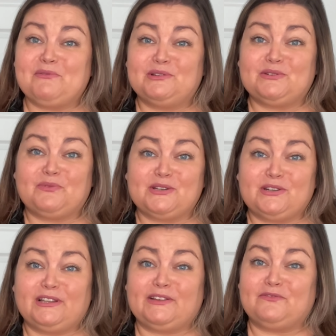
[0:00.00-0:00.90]
was
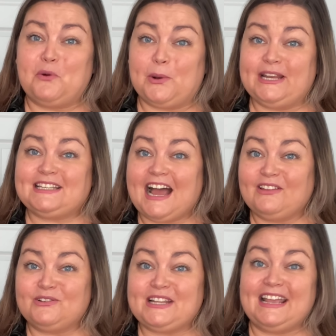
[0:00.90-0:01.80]
originally
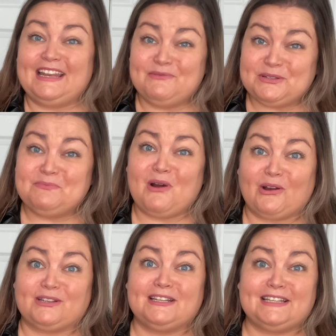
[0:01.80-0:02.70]
$40 and it was
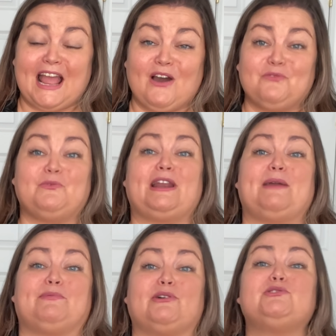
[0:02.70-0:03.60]
marked down when
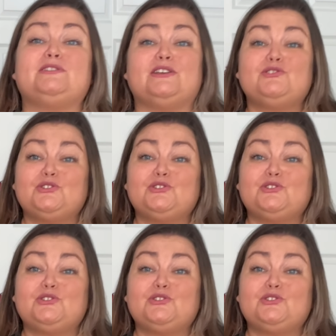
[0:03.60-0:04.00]
I purchased it.